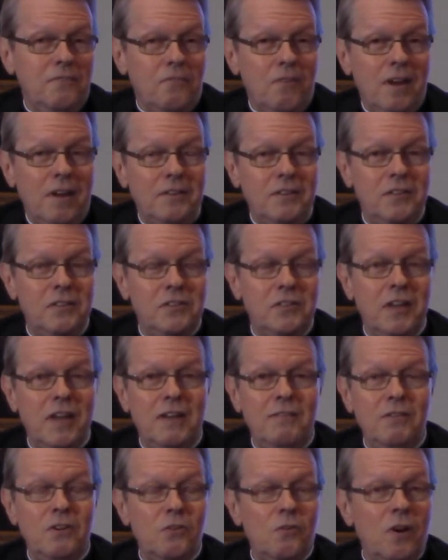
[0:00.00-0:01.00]
Francis
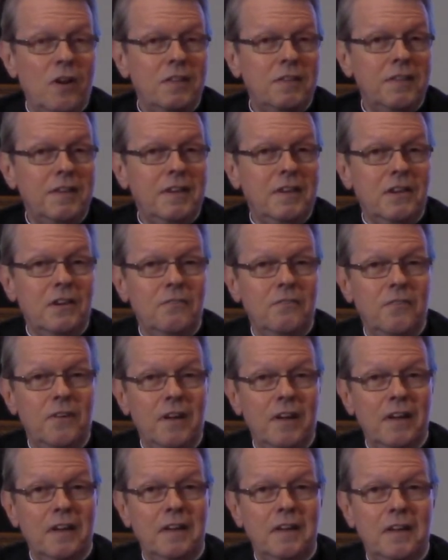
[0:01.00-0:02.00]
Xavier, I think of
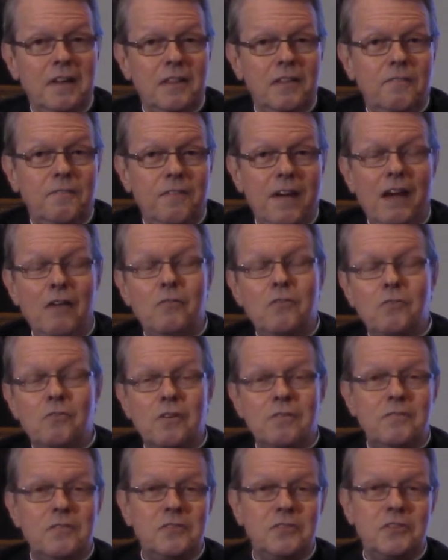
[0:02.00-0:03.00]
the
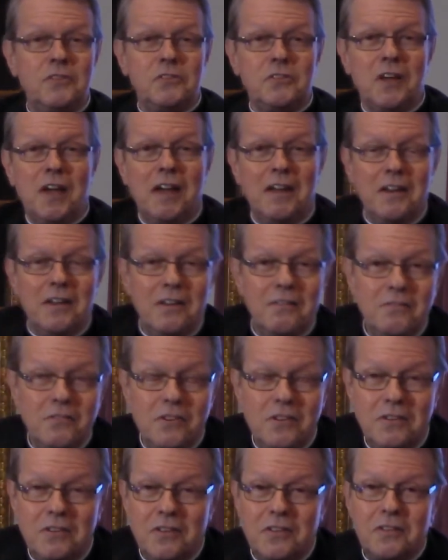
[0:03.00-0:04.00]
founder of the Society of
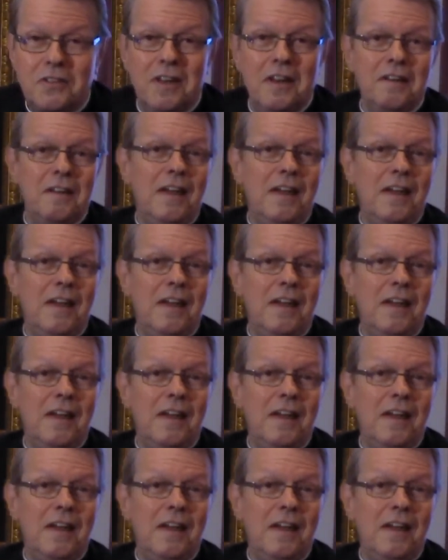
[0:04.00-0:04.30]
Jesus, St.